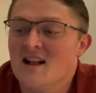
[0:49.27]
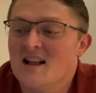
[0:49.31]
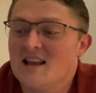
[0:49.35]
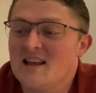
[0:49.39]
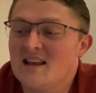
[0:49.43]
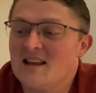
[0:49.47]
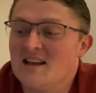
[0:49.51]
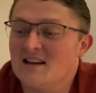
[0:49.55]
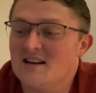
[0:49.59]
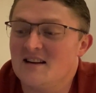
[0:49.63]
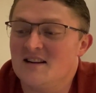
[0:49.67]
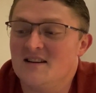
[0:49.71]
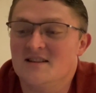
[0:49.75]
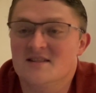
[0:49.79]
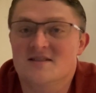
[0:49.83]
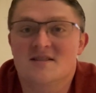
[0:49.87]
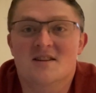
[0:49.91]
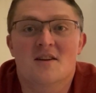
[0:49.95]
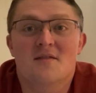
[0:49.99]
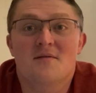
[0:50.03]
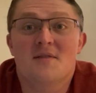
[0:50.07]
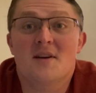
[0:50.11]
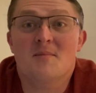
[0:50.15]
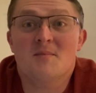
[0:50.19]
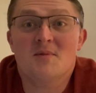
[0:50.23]
it is
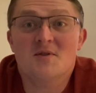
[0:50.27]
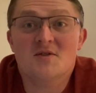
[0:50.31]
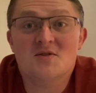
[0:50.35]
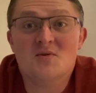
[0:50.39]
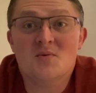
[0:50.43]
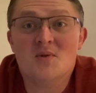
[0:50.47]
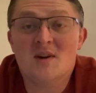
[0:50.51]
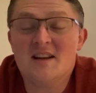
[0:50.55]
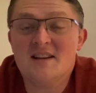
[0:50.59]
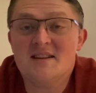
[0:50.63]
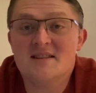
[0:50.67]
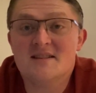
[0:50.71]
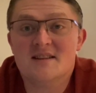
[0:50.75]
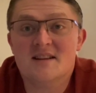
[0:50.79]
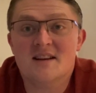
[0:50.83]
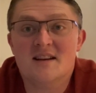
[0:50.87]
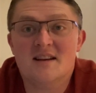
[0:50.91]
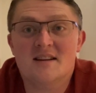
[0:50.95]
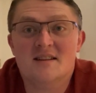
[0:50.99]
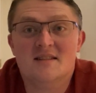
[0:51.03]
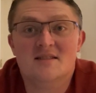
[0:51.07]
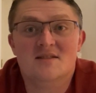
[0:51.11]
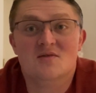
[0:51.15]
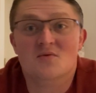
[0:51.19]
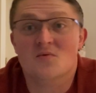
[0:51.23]
November
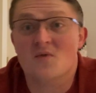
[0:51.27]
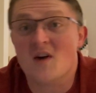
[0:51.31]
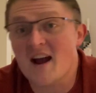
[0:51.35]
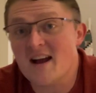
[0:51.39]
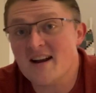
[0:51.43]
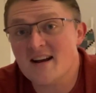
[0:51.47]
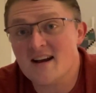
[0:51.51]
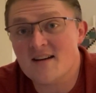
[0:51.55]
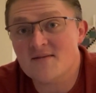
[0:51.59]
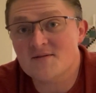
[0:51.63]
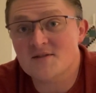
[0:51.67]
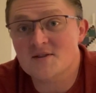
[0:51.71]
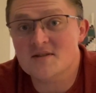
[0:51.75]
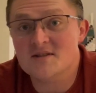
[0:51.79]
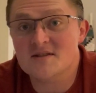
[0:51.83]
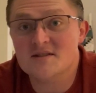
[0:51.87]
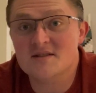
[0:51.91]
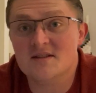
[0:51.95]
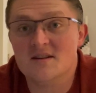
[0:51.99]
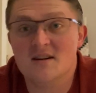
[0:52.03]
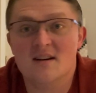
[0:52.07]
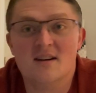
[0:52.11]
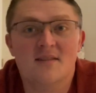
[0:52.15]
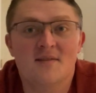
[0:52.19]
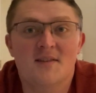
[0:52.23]
26th, right after the
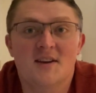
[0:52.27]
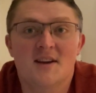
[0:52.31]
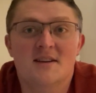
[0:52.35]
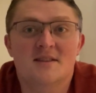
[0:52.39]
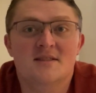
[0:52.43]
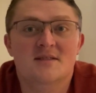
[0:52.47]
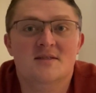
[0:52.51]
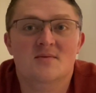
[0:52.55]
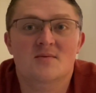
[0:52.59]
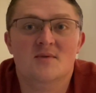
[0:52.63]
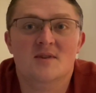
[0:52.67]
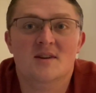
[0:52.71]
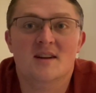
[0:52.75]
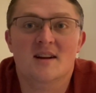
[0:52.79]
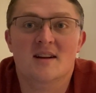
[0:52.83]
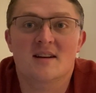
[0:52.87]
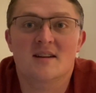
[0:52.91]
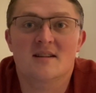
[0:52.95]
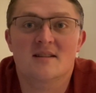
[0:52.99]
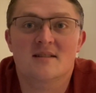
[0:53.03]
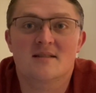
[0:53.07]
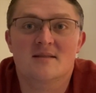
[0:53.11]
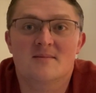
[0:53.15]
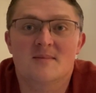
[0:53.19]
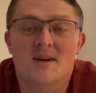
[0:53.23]
service. We're going
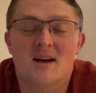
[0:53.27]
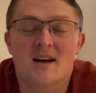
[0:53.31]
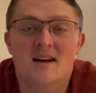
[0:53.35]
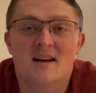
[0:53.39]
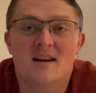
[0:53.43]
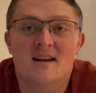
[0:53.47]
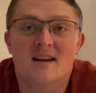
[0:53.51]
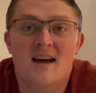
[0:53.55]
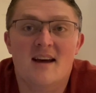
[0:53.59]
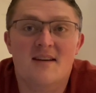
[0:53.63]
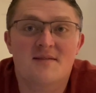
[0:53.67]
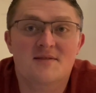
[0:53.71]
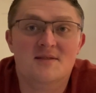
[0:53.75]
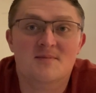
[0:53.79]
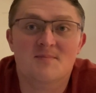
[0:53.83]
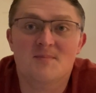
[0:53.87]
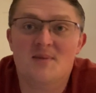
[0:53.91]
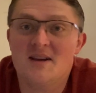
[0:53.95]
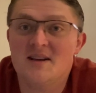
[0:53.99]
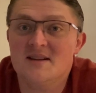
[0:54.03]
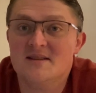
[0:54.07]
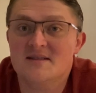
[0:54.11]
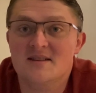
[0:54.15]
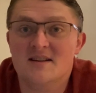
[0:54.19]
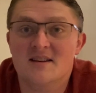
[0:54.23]
to have some
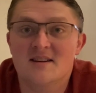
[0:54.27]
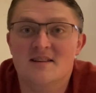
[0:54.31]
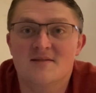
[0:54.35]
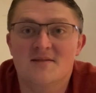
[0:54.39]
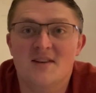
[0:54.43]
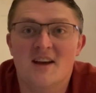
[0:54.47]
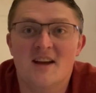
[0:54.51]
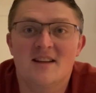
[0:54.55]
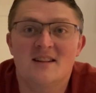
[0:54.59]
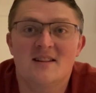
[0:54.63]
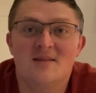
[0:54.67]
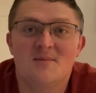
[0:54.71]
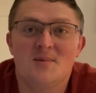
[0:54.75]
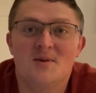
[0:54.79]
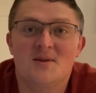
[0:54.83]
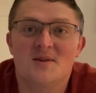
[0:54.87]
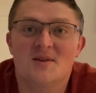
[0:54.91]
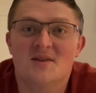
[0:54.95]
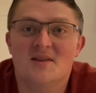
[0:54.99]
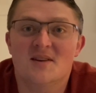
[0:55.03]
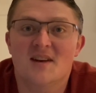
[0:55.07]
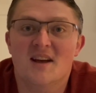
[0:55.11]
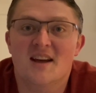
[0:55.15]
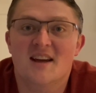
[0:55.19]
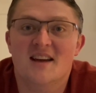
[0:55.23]
pizza
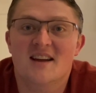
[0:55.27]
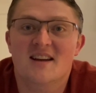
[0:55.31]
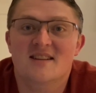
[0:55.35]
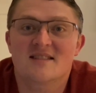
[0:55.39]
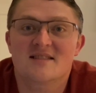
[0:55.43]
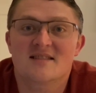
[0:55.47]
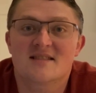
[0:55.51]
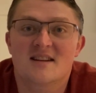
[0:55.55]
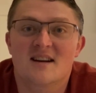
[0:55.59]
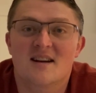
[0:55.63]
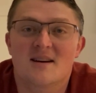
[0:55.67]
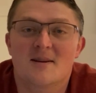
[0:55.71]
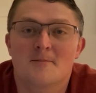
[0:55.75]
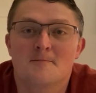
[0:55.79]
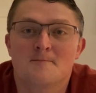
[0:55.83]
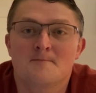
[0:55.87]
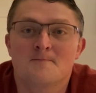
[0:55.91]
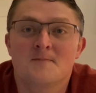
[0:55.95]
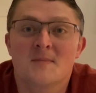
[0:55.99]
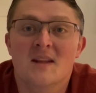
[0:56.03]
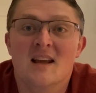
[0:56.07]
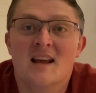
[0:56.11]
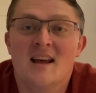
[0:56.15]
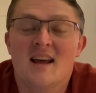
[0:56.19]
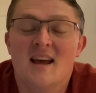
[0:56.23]
available and
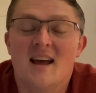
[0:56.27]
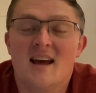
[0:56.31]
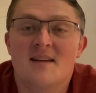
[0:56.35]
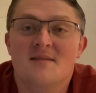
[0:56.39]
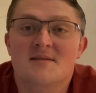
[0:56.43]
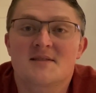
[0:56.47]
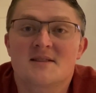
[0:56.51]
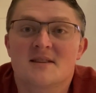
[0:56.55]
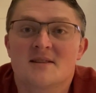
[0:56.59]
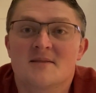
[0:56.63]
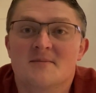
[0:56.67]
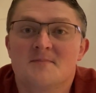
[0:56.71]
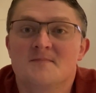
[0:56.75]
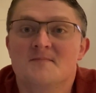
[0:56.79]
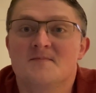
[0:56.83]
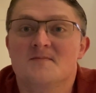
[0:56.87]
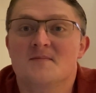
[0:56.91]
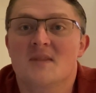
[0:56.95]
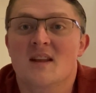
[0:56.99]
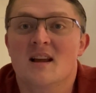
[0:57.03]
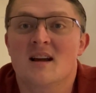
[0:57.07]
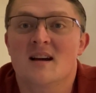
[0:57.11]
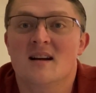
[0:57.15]
have some